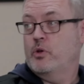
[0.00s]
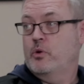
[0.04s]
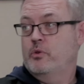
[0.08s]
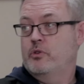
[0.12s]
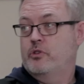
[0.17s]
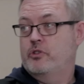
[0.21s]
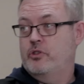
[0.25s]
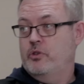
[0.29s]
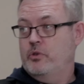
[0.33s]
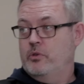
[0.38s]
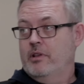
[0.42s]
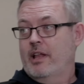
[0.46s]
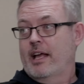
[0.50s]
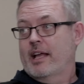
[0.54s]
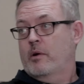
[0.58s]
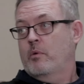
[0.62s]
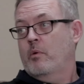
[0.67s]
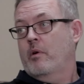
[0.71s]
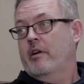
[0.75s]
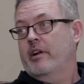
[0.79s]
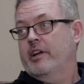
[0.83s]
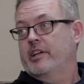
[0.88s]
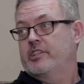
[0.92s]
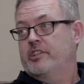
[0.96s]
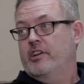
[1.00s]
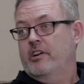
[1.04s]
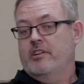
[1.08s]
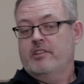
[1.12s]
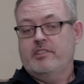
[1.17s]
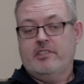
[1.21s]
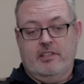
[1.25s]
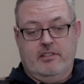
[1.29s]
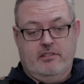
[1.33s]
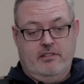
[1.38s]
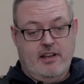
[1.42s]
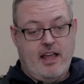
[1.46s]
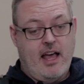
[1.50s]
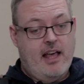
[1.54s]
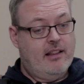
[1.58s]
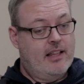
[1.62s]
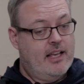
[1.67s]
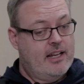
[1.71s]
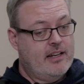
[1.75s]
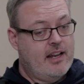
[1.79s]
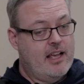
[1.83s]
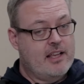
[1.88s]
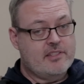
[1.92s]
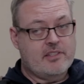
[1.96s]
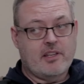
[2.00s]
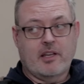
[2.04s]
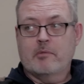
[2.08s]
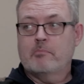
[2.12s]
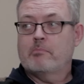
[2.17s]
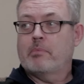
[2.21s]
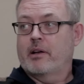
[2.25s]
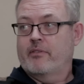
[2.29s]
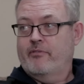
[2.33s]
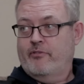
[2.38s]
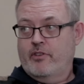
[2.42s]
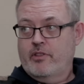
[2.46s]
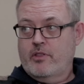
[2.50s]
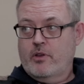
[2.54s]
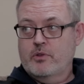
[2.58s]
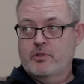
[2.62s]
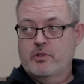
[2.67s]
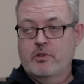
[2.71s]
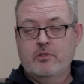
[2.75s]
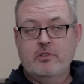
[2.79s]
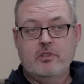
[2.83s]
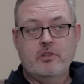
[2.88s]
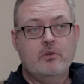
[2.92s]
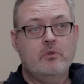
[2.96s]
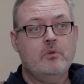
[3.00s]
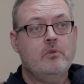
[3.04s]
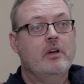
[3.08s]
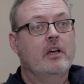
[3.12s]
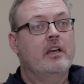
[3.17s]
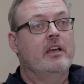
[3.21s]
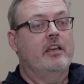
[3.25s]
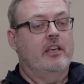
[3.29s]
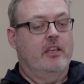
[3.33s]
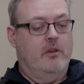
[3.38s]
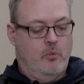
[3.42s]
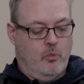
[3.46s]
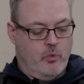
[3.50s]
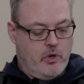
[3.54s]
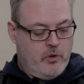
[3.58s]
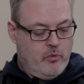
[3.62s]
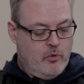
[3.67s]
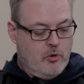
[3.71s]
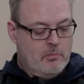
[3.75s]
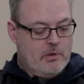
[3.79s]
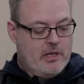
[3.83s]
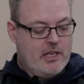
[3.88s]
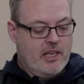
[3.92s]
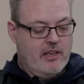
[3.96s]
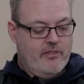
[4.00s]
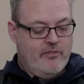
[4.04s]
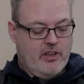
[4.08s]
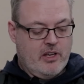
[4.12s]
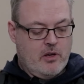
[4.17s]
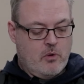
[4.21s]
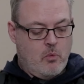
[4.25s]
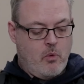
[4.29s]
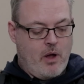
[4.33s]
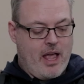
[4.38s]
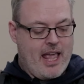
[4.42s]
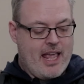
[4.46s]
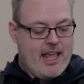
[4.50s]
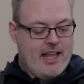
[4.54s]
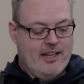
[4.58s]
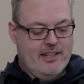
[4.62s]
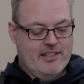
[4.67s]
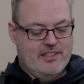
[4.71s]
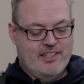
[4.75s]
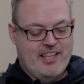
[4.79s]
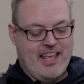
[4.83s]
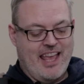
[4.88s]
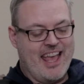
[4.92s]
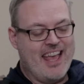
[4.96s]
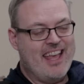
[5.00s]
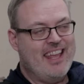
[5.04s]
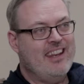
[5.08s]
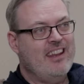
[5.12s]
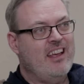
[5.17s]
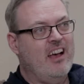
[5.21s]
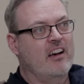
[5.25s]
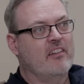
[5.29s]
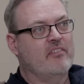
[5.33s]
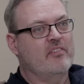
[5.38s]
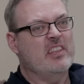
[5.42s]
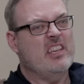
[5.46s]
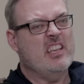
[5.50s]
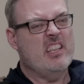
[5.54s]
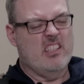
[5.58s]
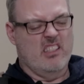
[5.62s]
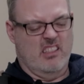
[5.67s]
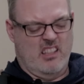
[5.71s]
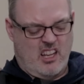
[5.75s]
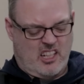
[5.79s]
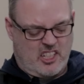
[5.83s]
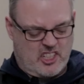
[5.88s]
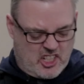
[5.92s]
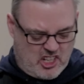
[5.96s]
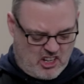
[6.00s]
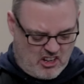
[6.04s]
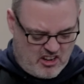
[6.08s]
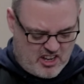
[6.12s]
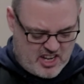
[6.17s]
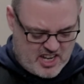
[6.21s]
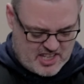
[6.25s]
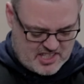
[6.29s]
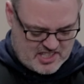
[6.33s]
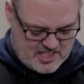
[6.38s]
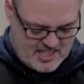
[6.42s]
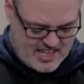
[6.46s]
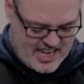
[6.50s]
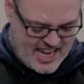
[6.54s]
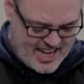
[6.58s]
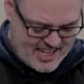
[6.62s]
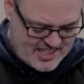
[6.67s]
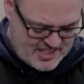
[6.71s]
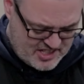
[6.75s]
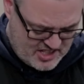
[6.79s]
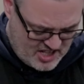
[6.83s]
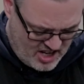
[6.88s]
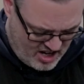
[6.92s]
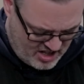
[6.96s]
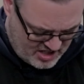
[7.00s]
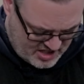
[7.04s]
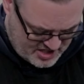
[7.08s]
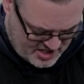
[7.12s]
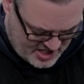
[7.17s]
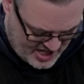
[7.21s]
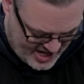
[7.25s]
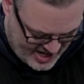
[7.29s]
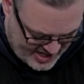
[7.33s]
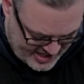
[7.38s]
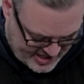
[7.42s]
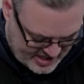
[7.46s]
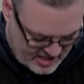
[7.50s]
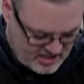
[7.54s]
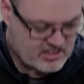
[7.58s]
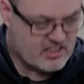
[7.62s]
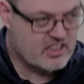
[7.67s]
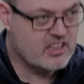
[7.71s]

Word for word: who do like wearing shirts, not like Nessa, but for those who do, we will be giving away 10 of these luxurious Dad's Talk Tech